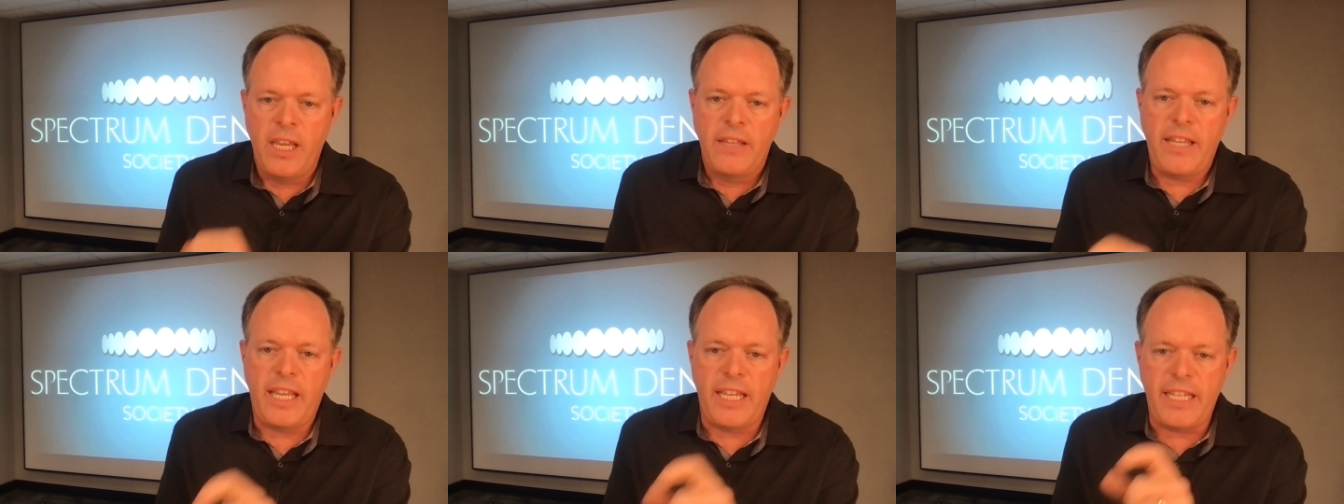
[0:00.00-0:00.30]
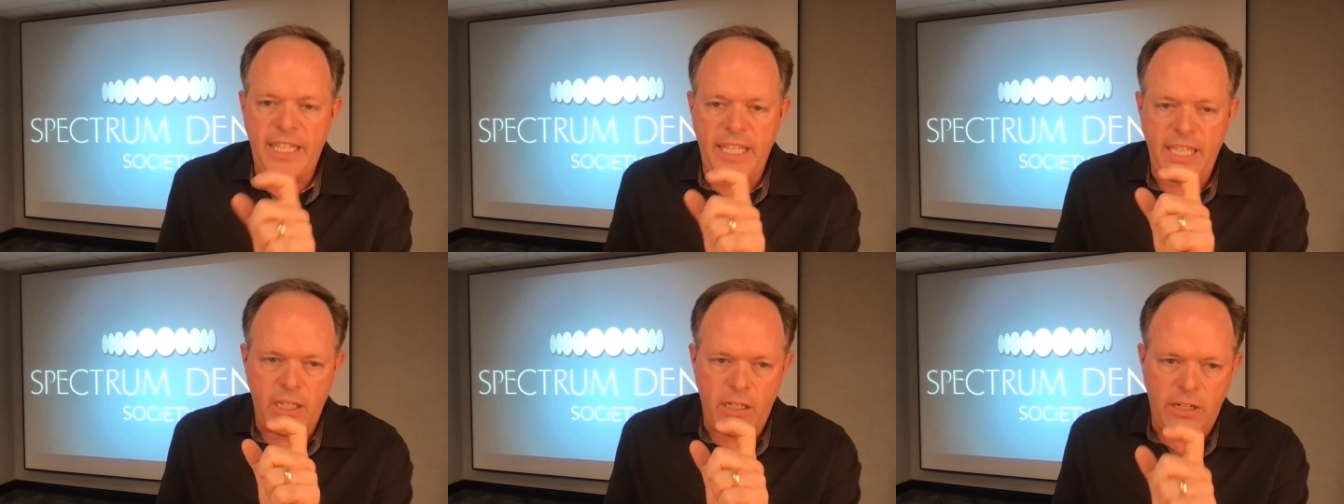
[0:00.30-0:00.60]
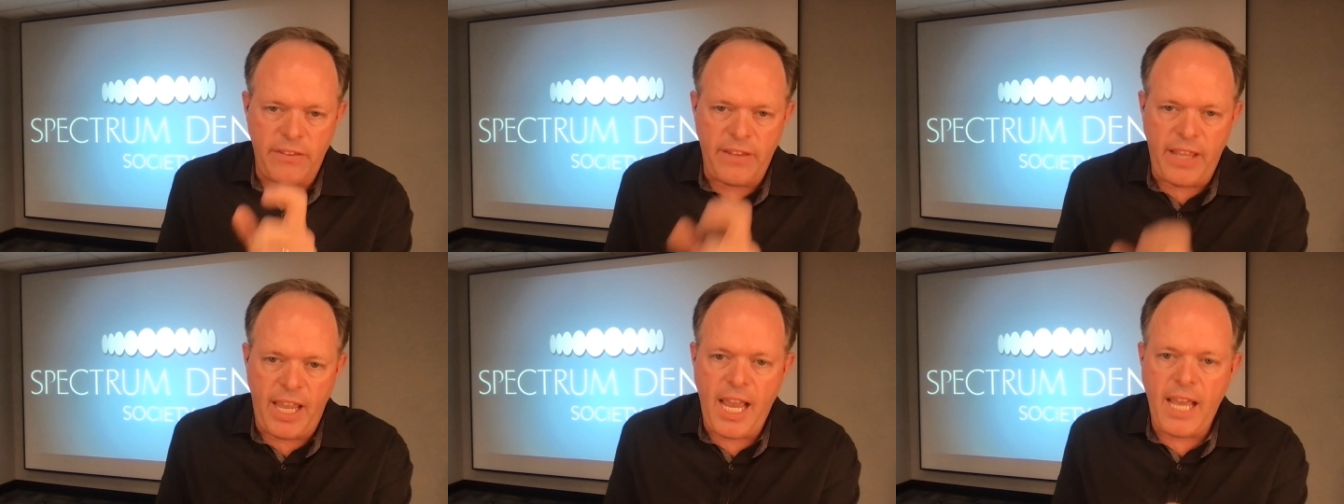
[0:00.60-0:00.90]
They key
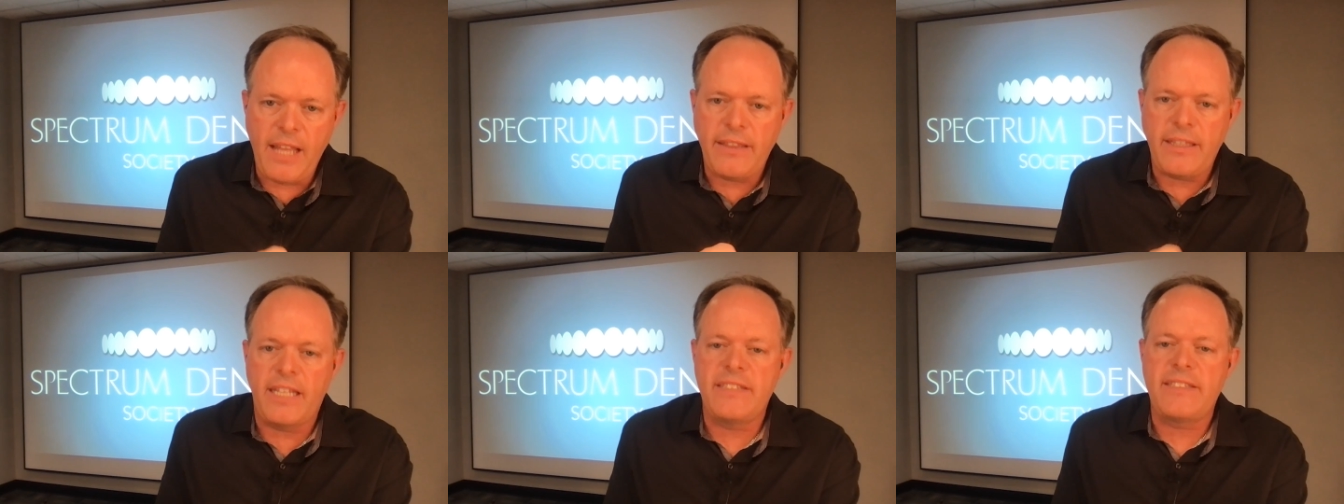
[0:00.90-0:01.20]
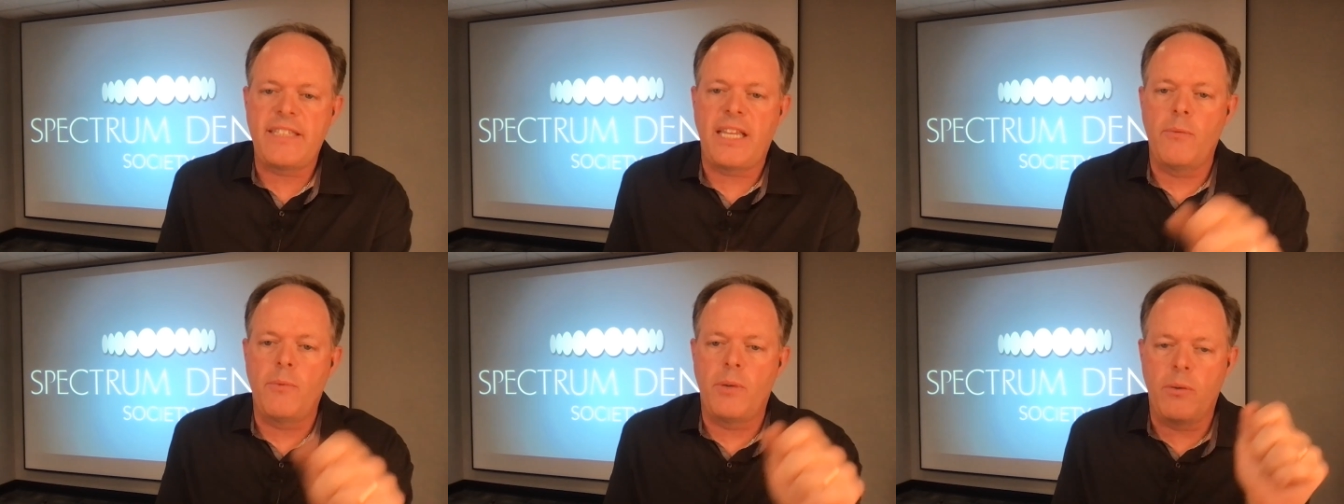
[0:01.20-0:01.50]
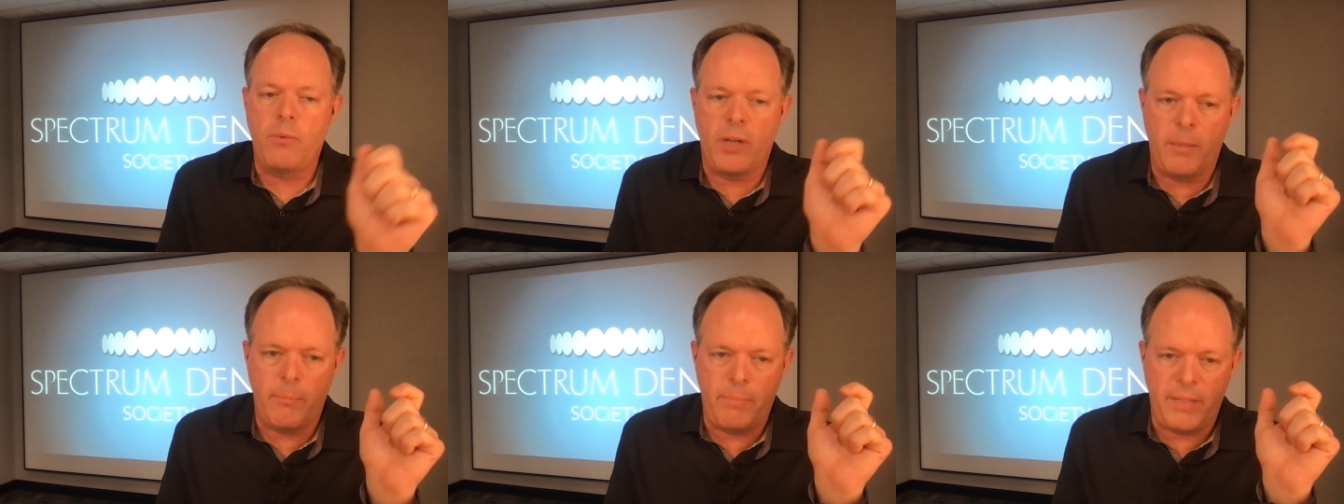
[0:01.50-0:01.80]
on that. They say, we
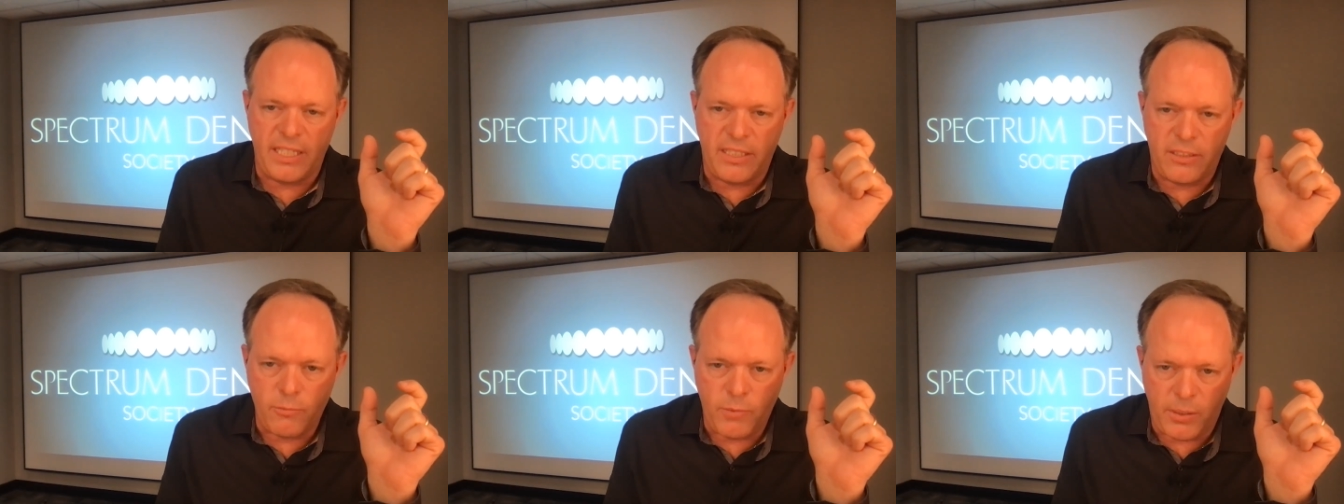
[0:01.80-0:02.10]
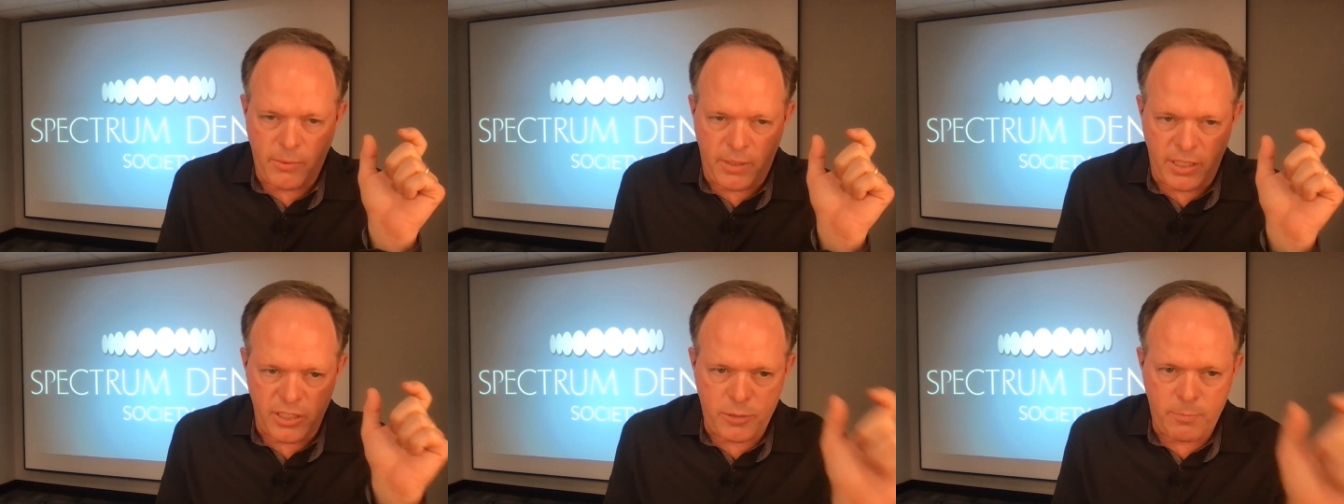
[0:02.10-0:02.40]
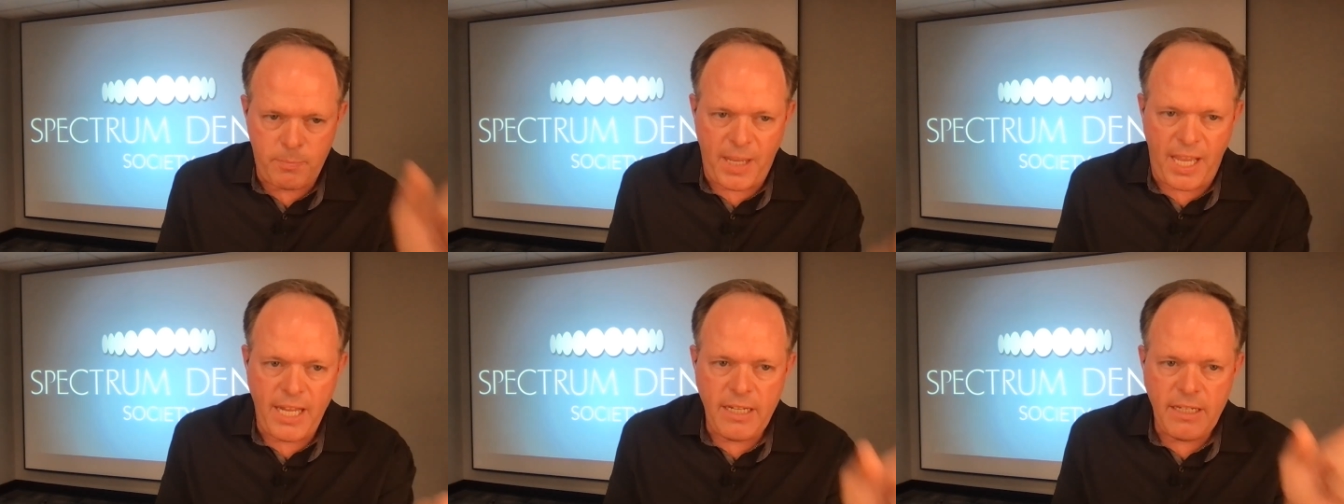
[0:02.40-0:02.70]
want to
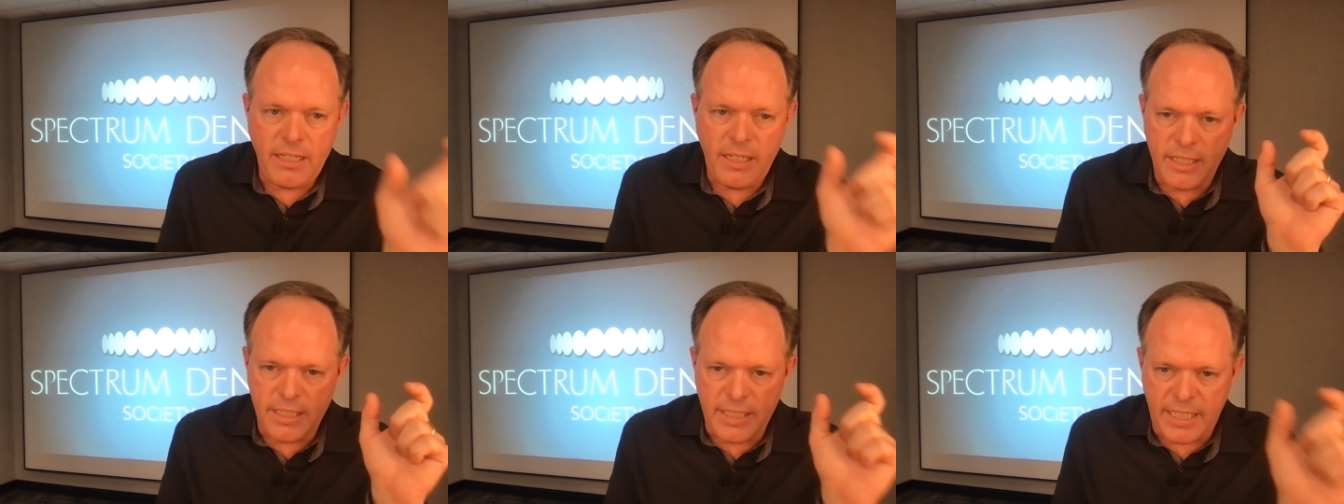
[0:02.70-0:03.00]
spend,